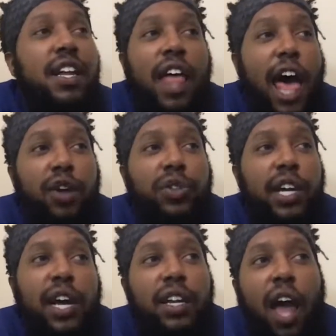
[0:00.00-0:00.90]
I don't
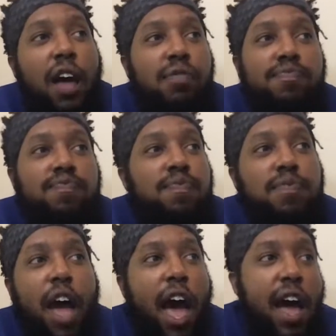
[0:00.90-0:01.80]
think I'm
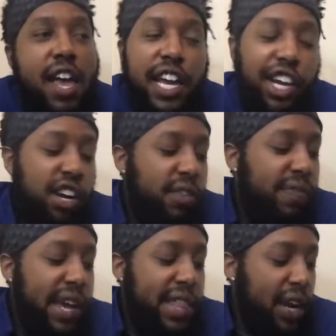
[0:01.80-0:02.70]
in good
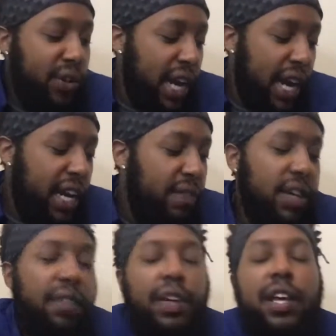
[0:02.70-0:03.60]
faith. I don't think I can ever
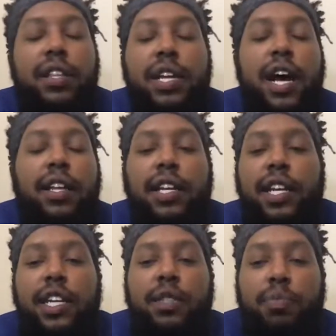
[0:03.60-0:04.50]
give another $1 to
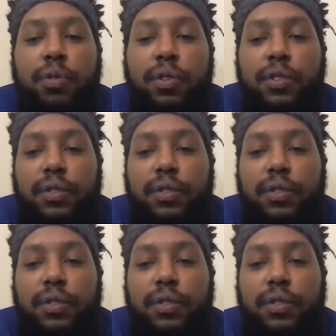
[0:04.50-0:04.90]
EA Sports.